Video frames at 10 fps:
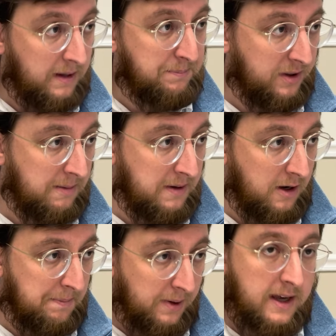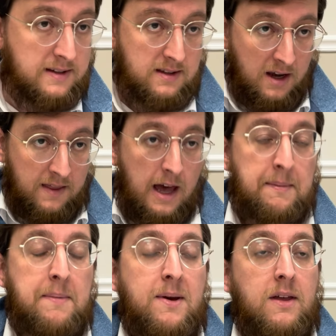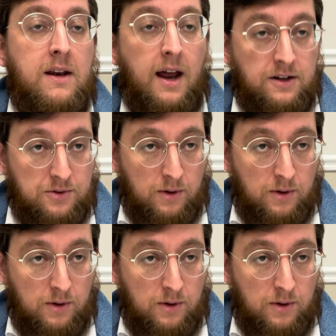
and put them in their place. That might be the natural